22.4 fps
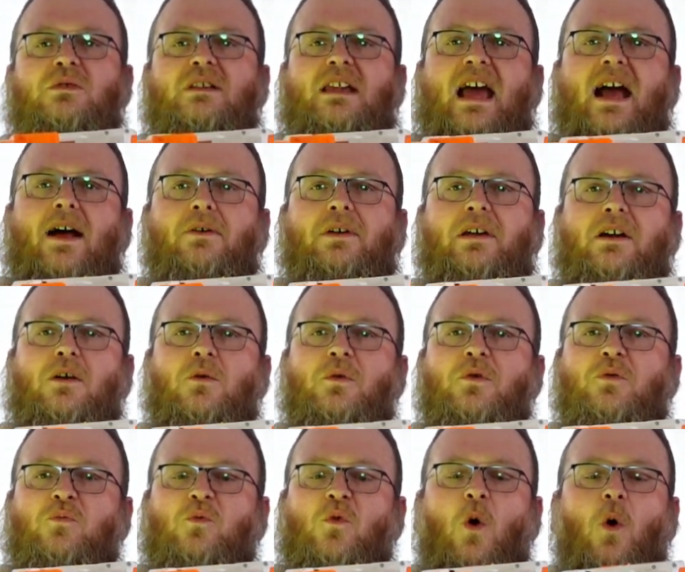down here
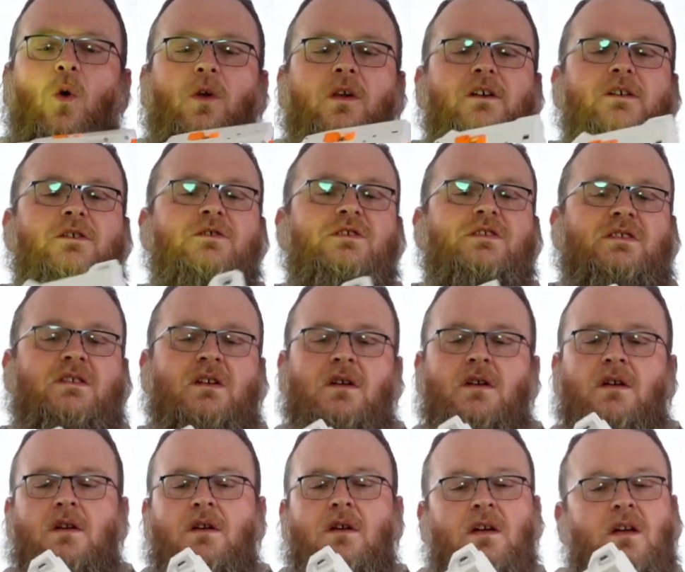with rollers
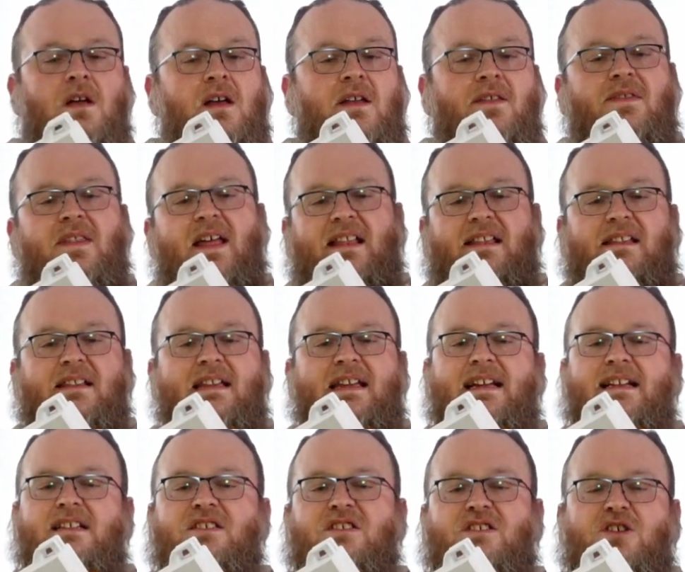that
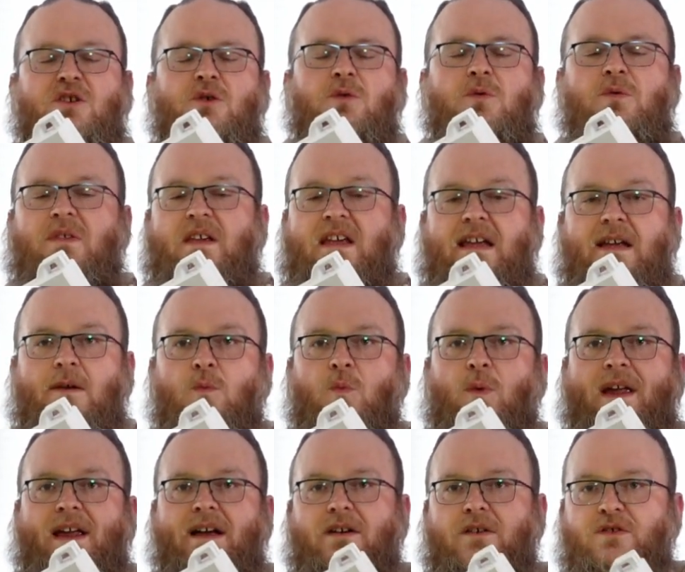leads to the
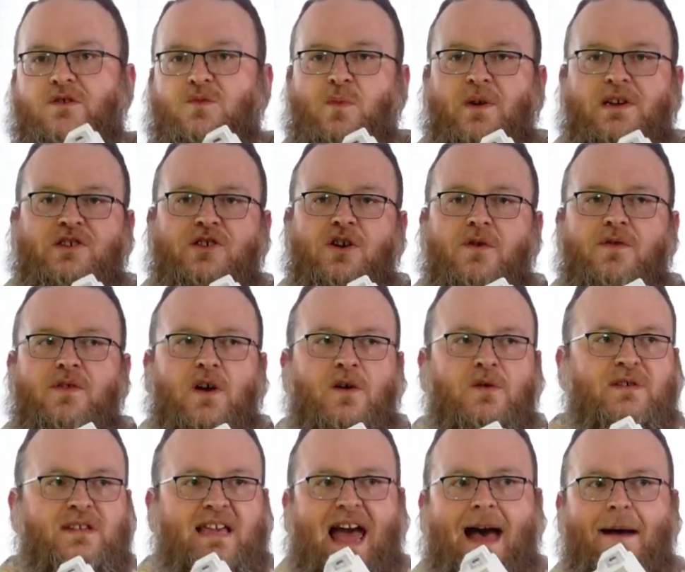wheels, which are
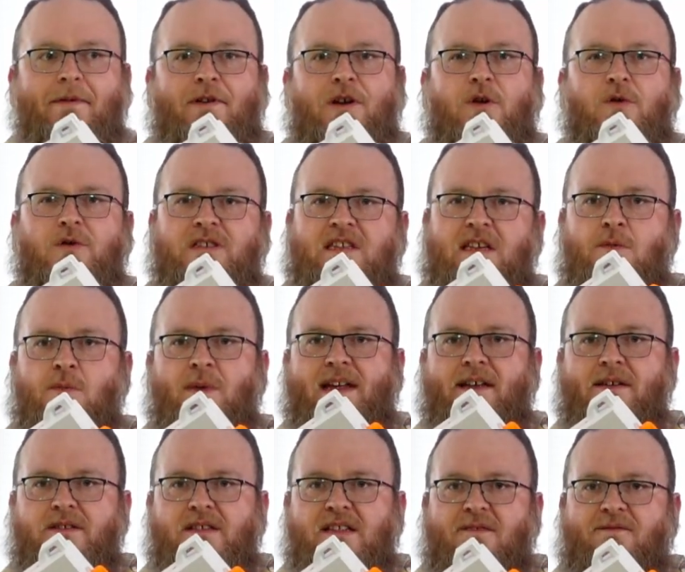those Cabanossi
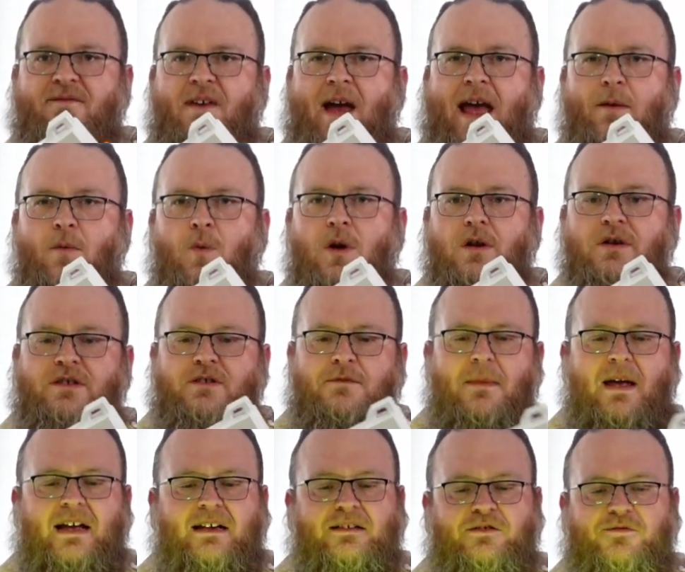wheels that Fetwurst
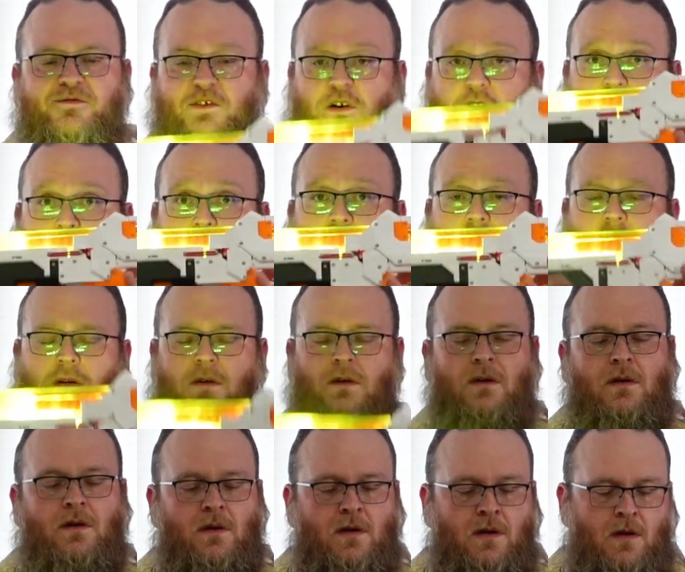makes for
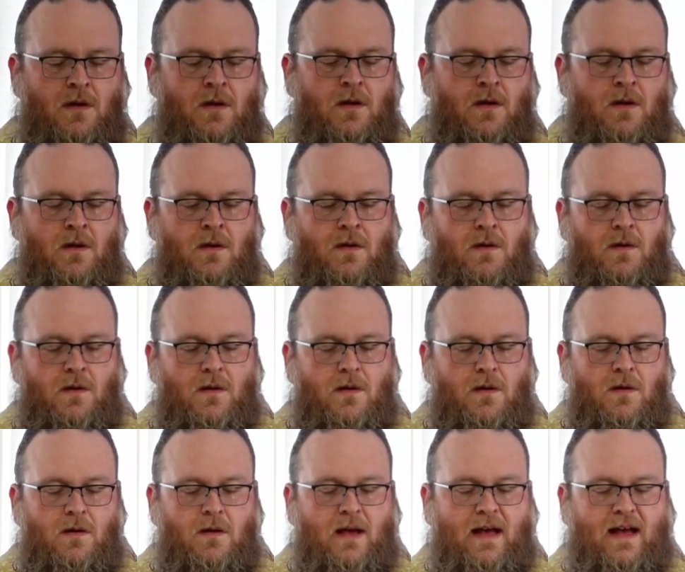
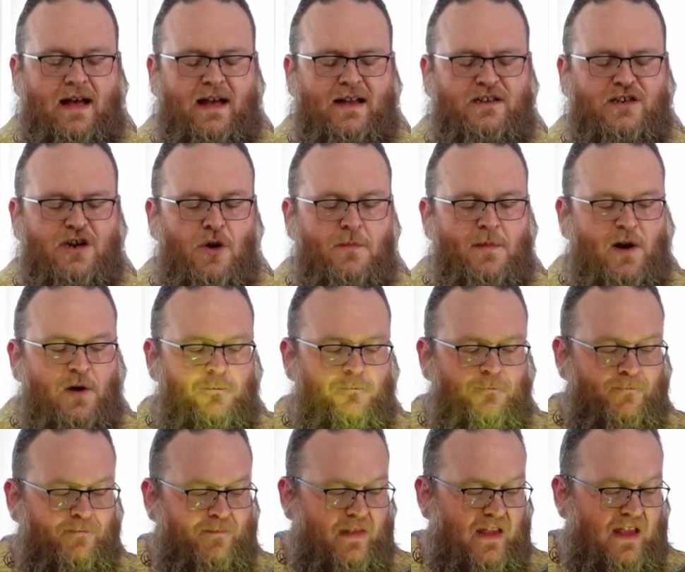Domo.
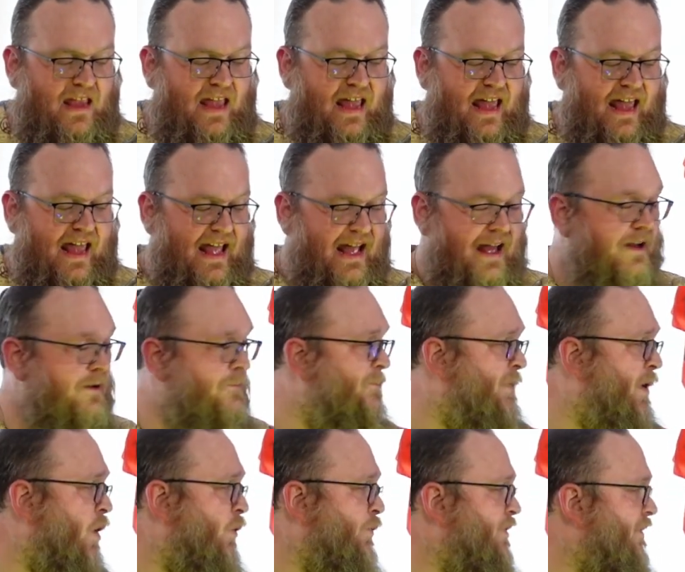And
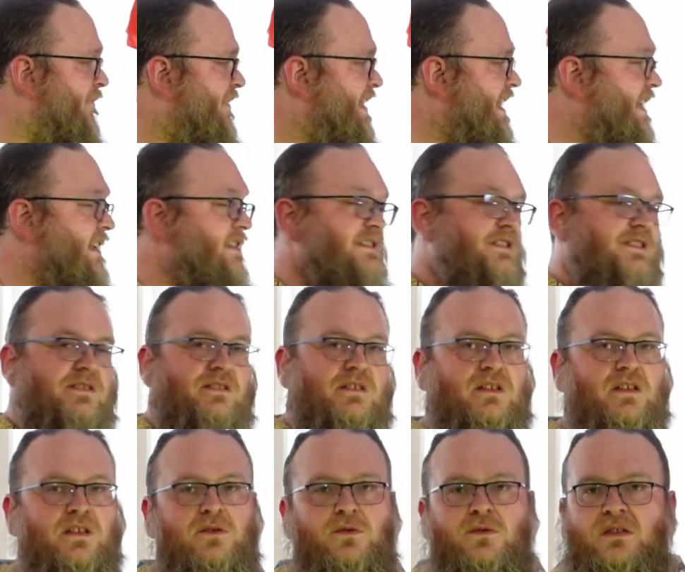both of these
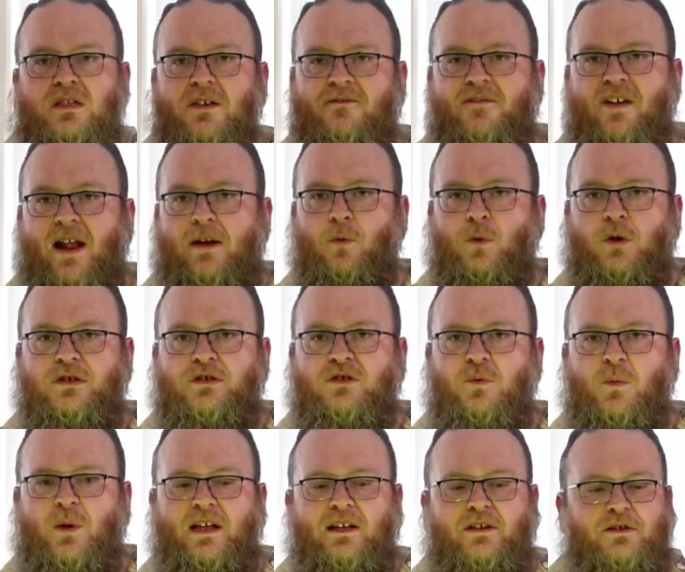use the Fetwurst
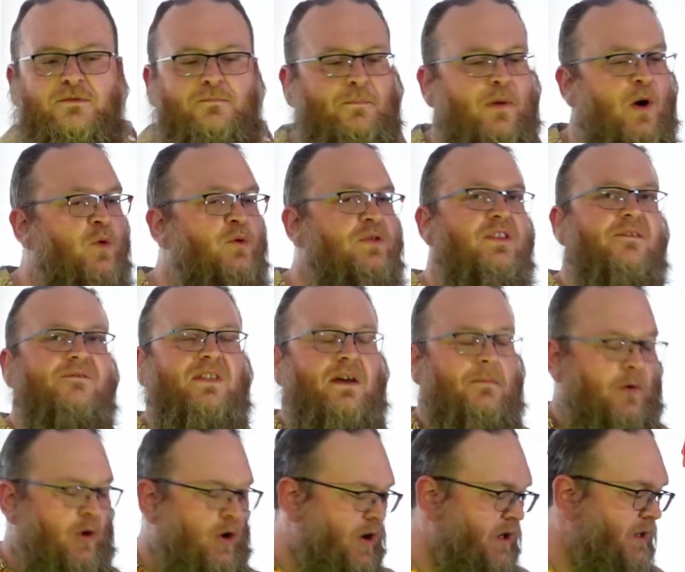wheels. Both of
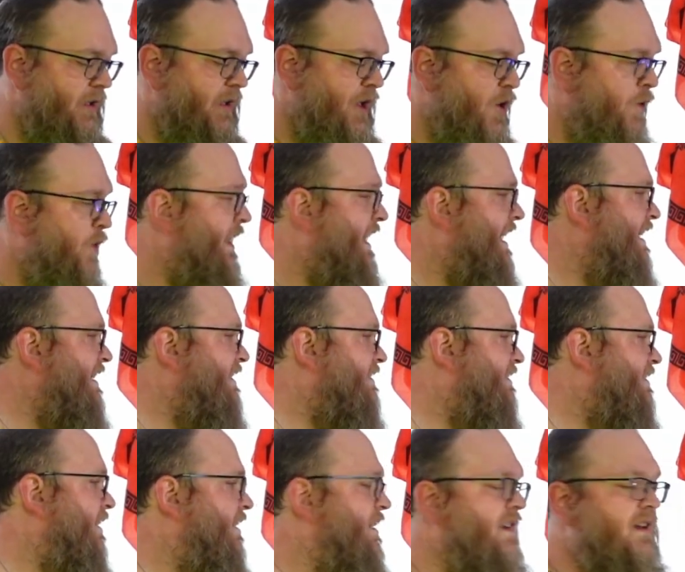them are on low
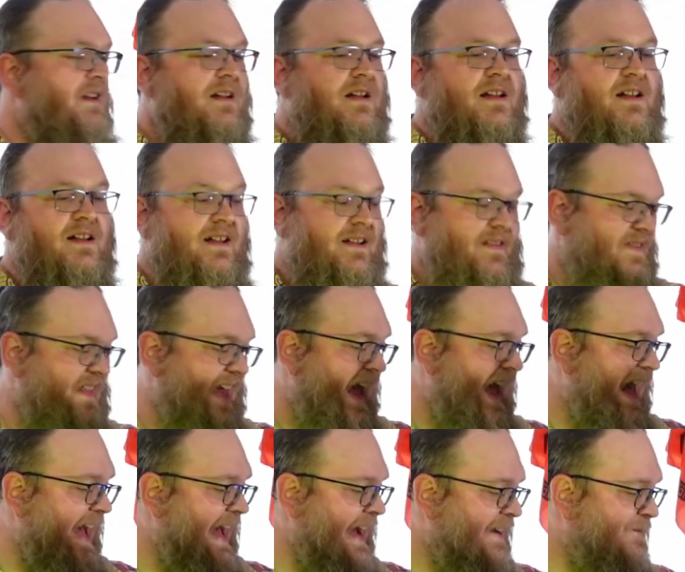keys. They
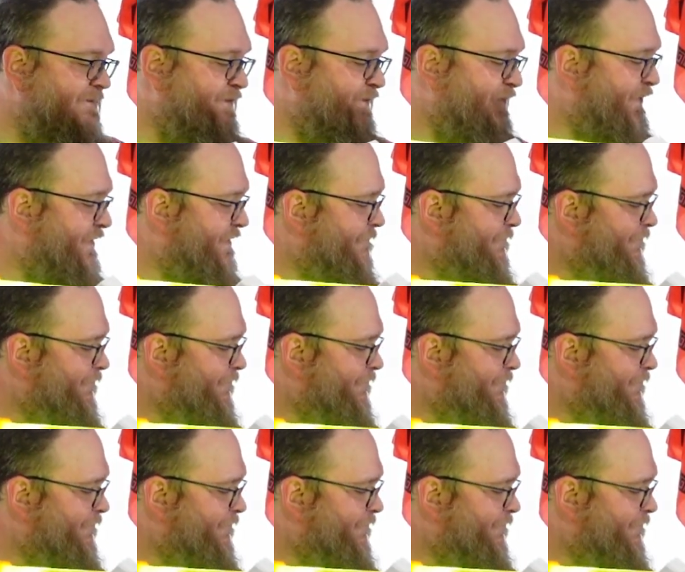have